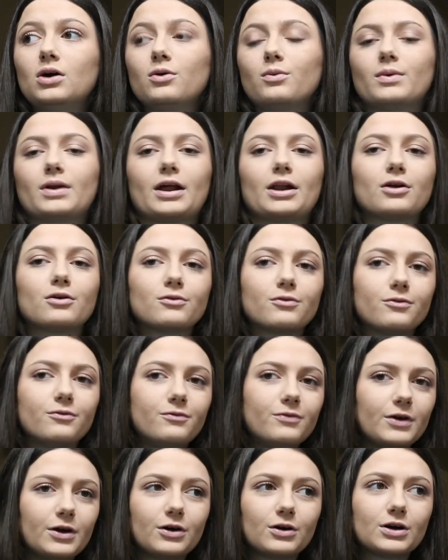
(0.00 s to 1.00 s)
When I don't
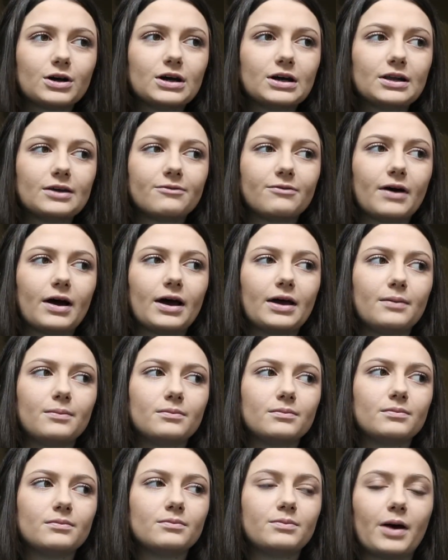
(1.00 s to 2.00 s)
feel good, if
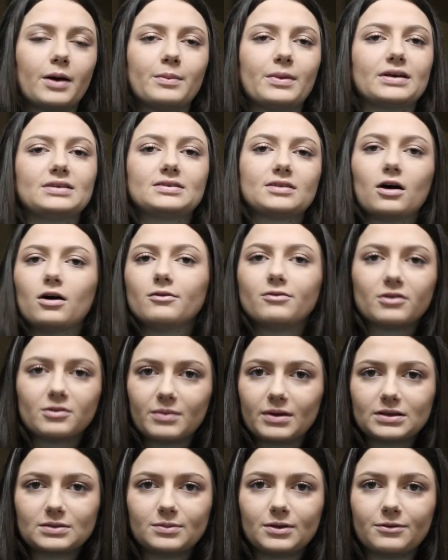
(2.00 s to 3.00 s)
I'm by myself, it
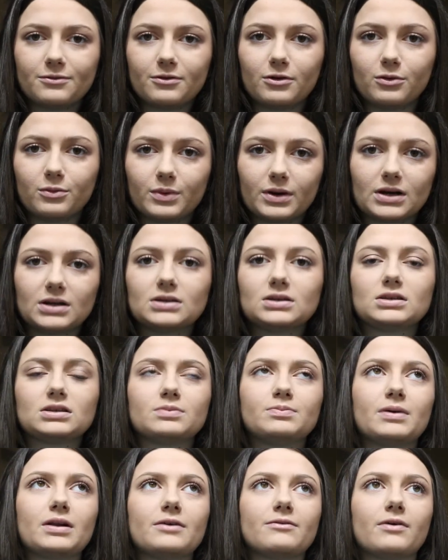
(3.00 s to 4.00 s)
makes me feel worse.
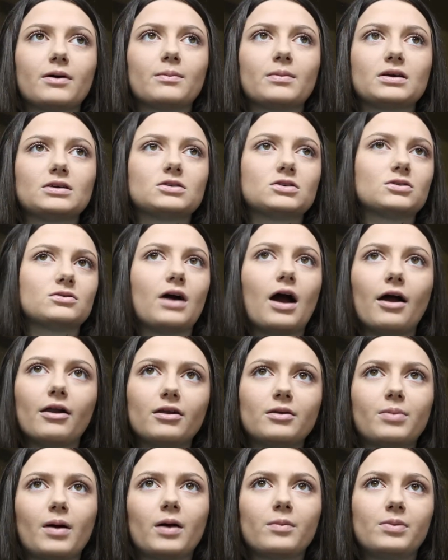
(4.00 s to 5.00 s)
But if I'm like
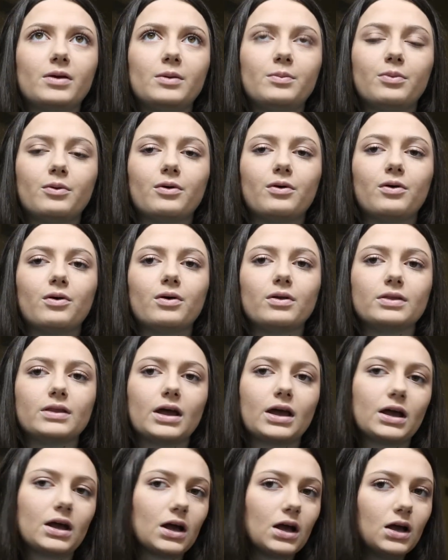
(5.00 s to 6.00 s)
surrounded by people and
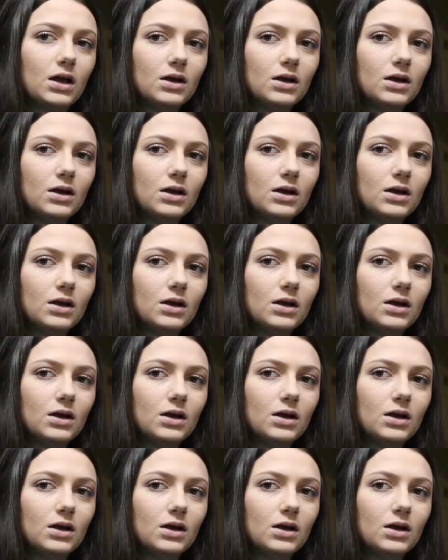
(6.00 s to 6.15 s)
like